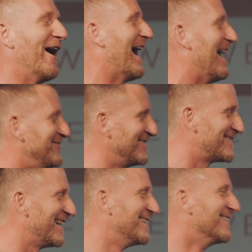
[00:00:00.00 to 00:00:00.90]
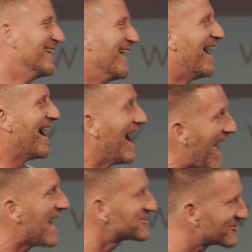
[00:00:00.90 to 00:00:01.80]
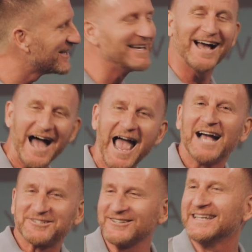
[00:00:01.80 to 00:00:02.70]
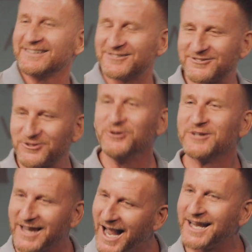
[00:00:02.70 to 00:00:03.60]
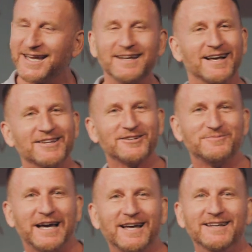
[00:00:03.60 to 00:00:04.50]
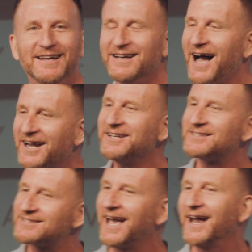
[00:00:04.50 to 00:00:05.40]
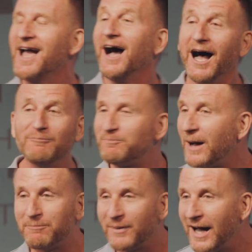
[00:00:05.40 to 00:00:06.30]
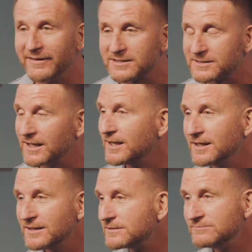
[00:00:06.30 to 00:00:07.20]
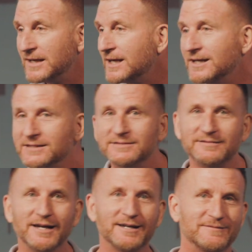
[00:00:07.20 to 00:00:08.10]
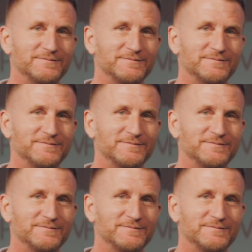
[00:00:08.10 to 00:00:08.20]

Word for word: I'm just kidding. I actually, I actually grew to like it a little bit. I could say, I'm Popeye the Sailor Man, right?